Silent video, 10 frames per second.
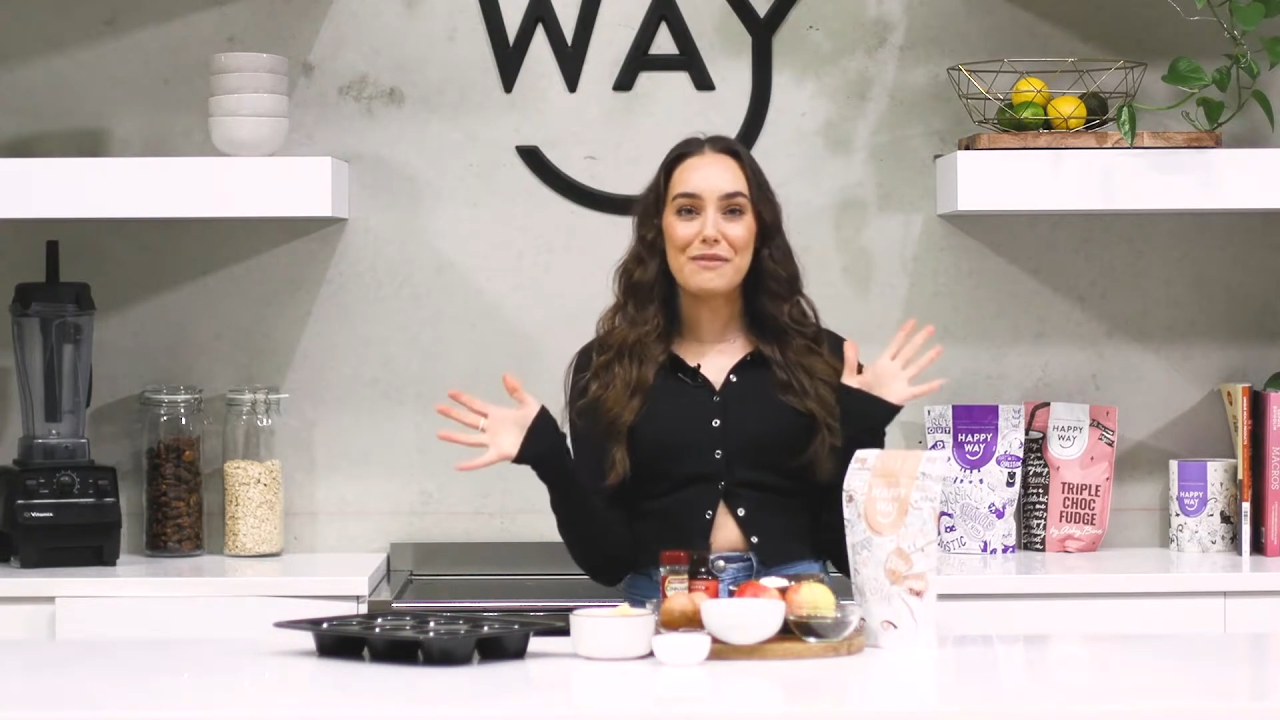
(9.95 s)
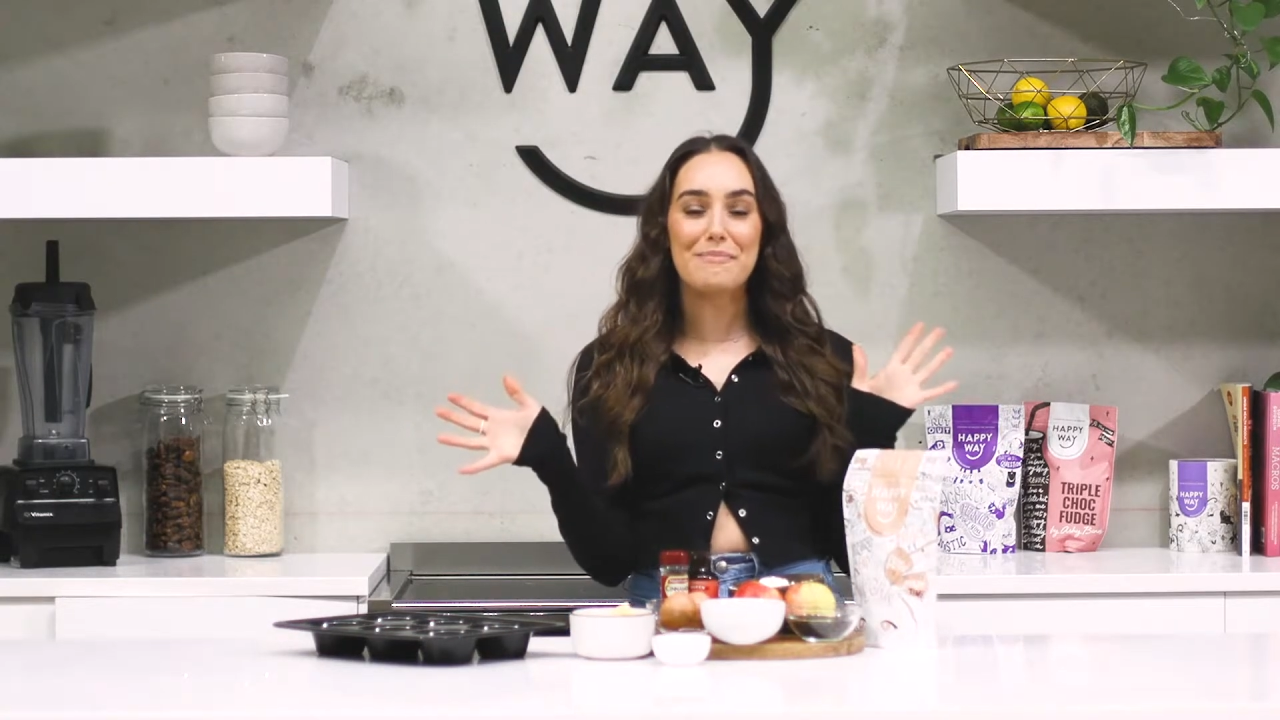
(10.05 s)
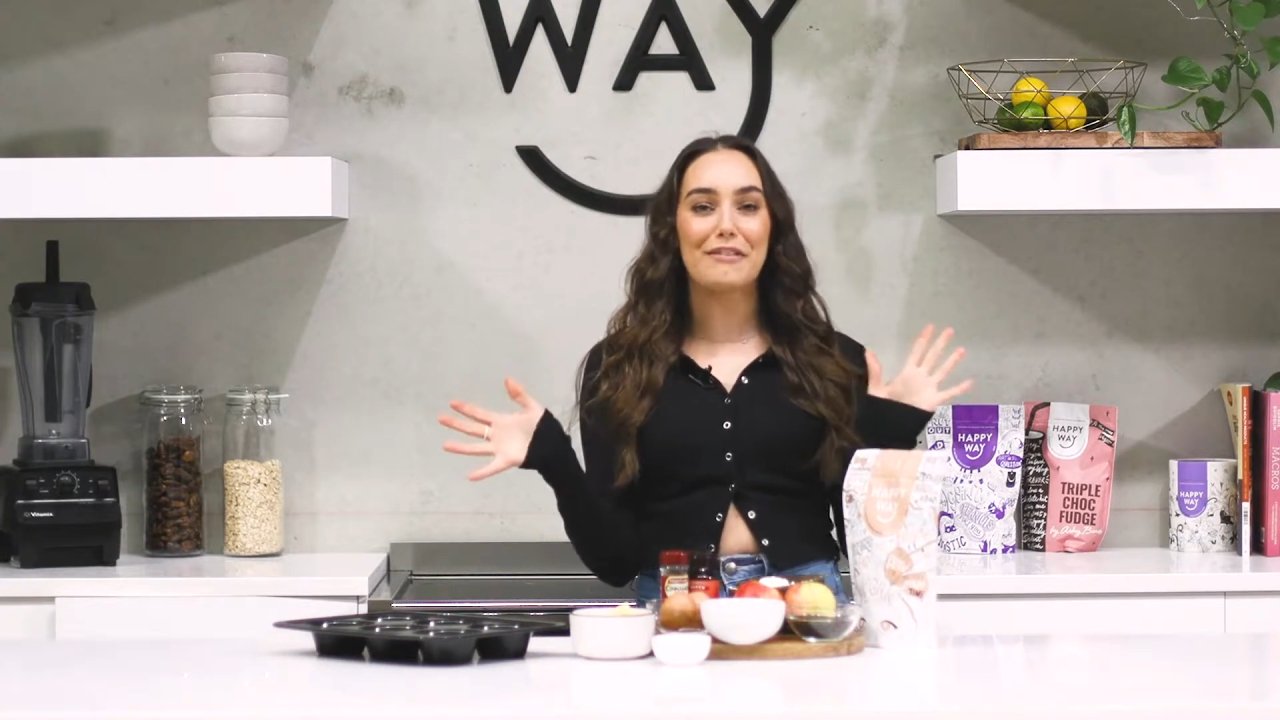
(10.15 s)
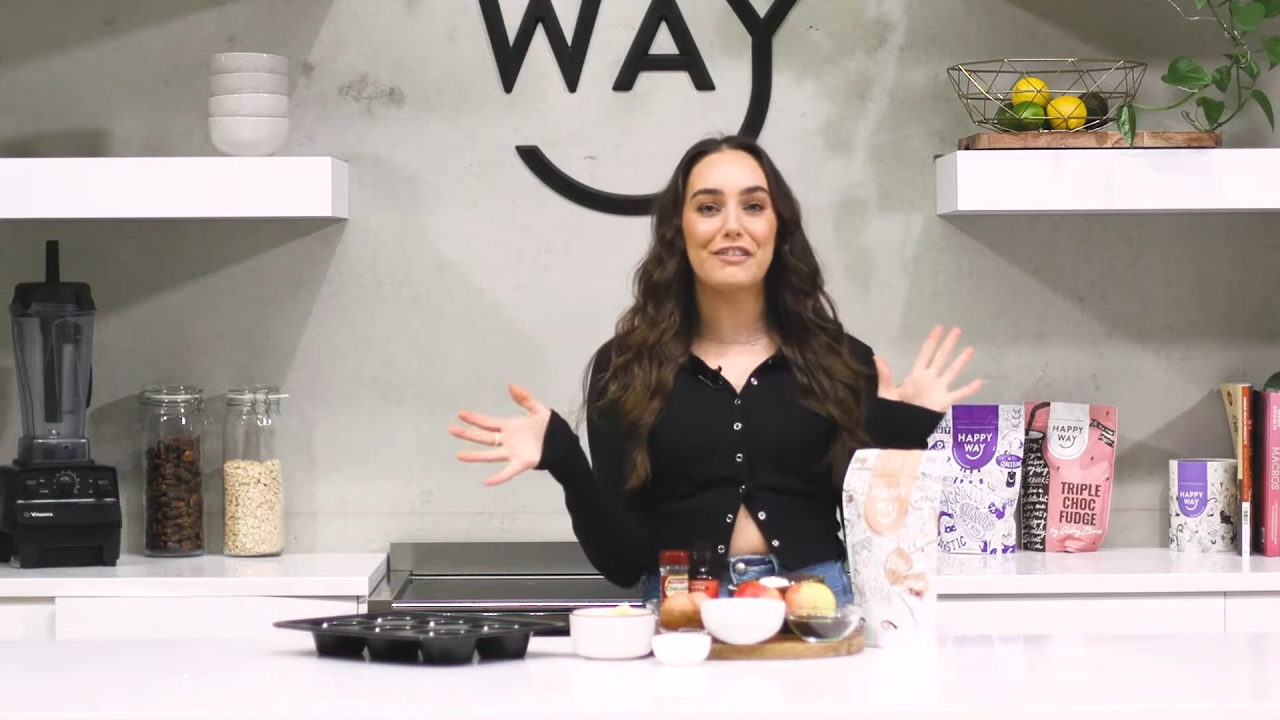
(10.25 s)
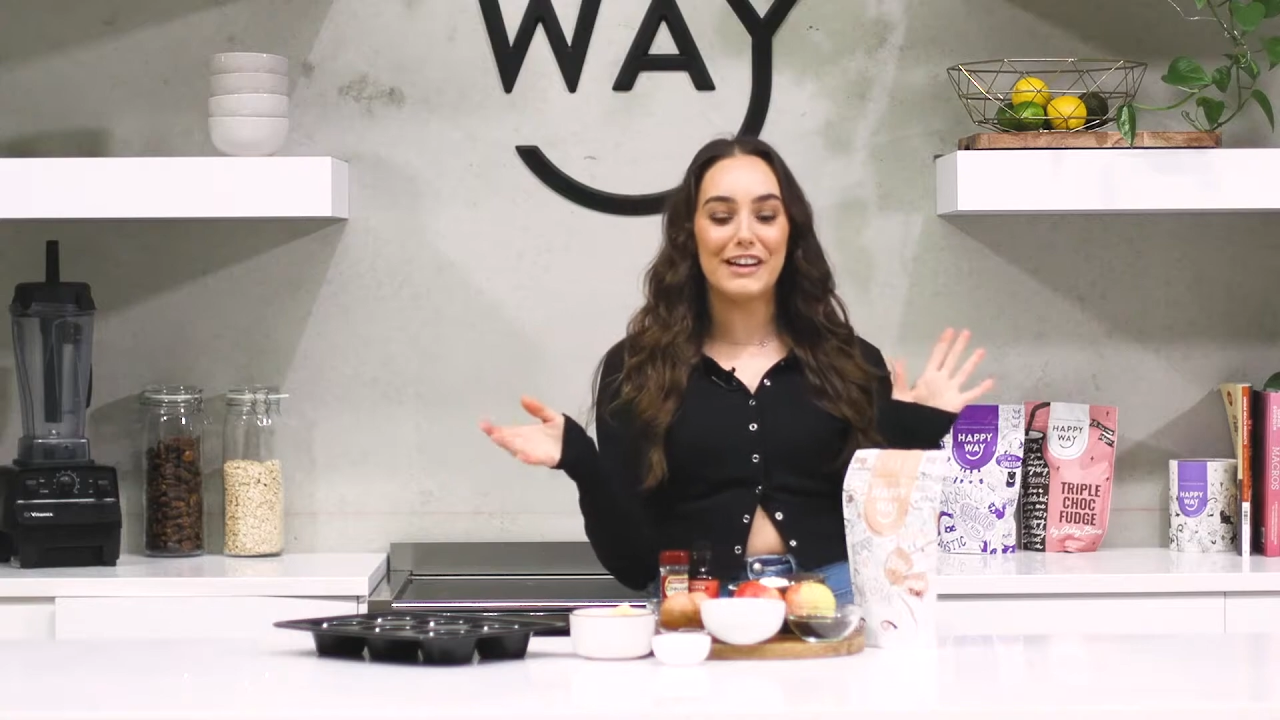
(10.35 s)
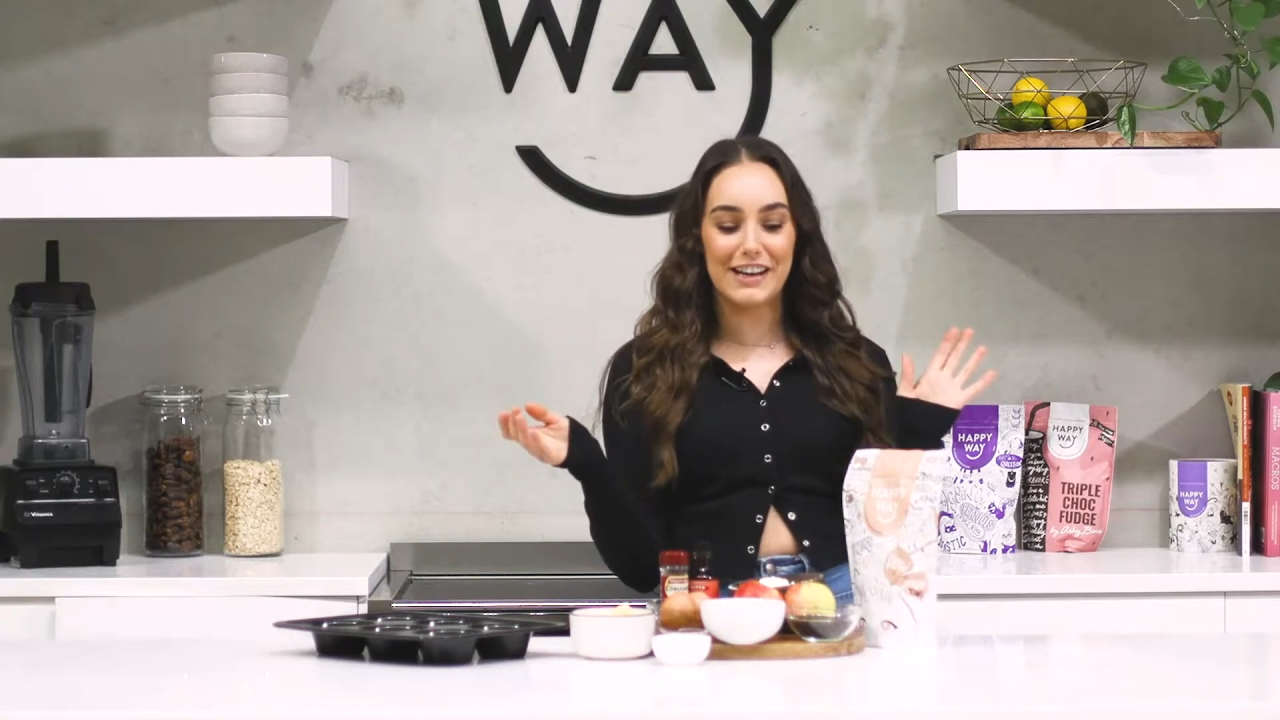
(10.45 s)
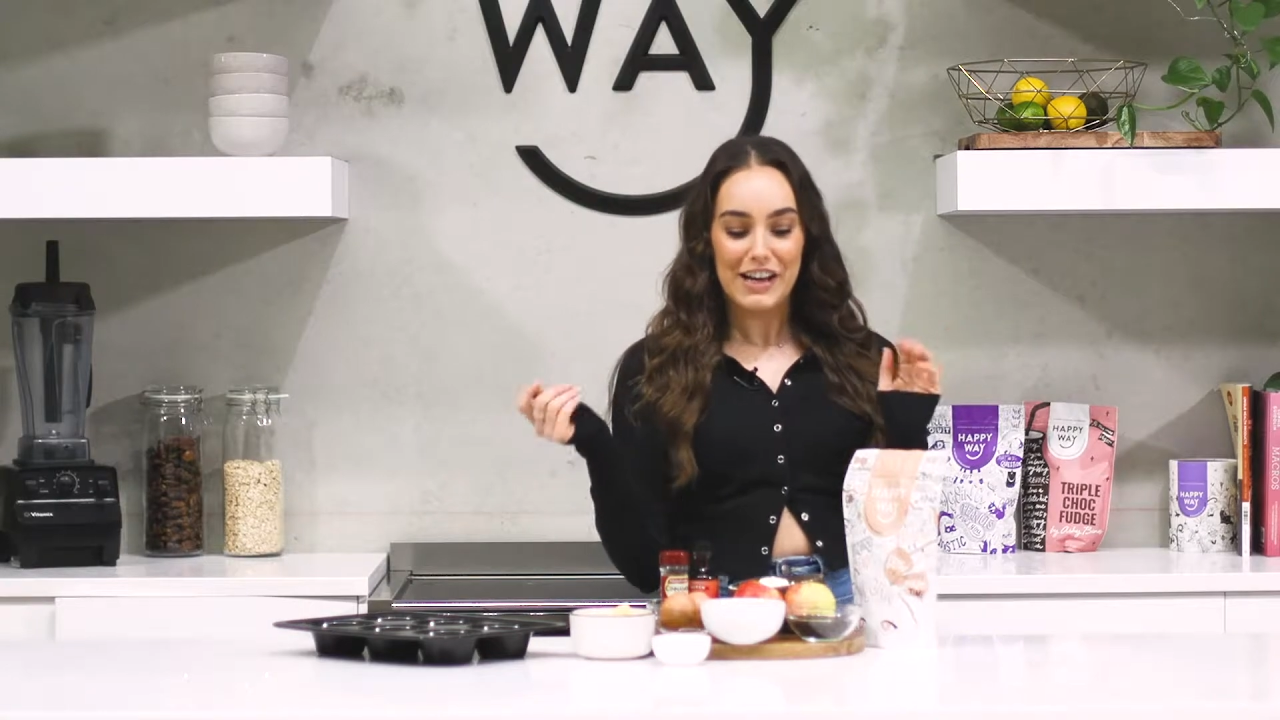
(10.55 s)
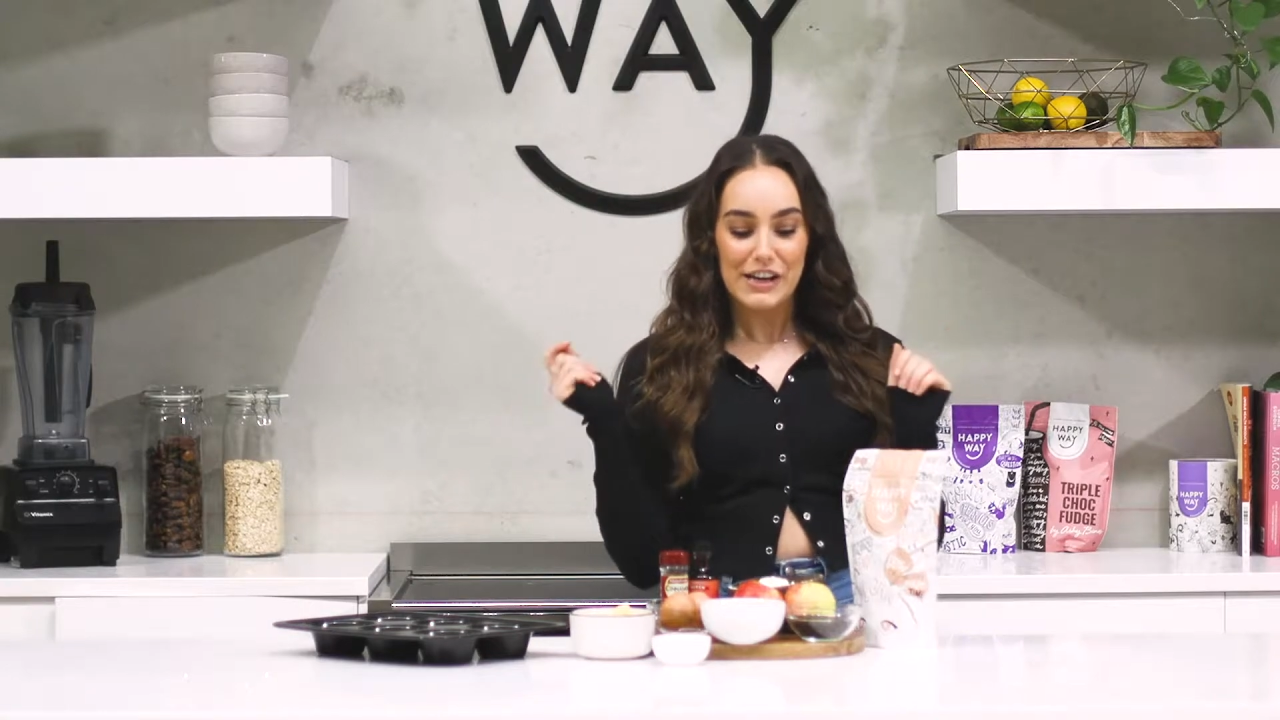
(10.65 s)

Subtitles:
muffin.